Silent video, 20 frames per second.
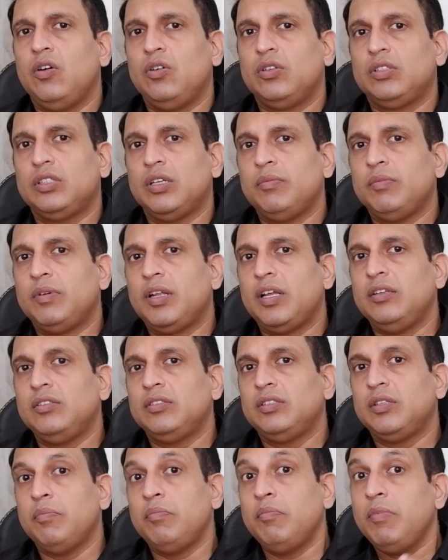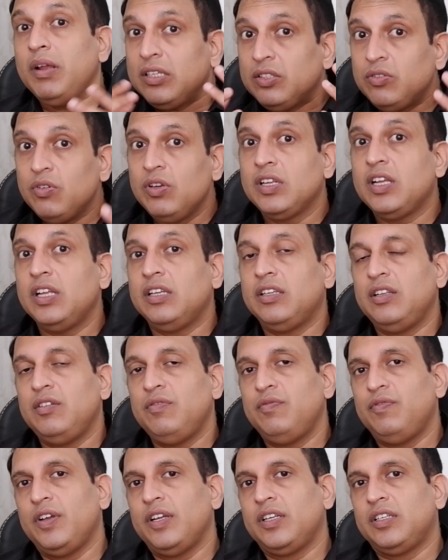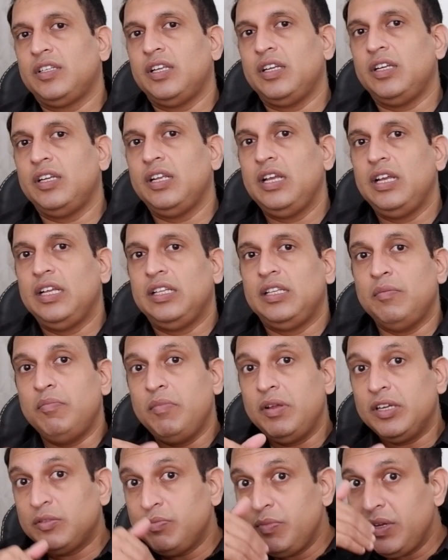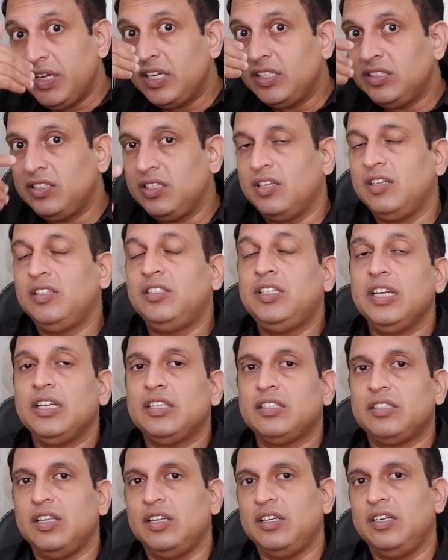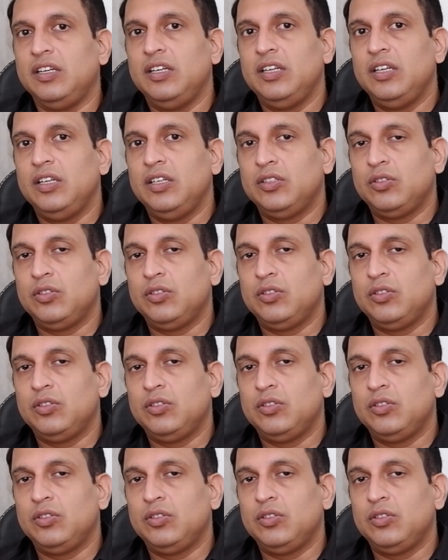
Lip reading: or sometimes the mesh will get infected, the mesh may get rejected.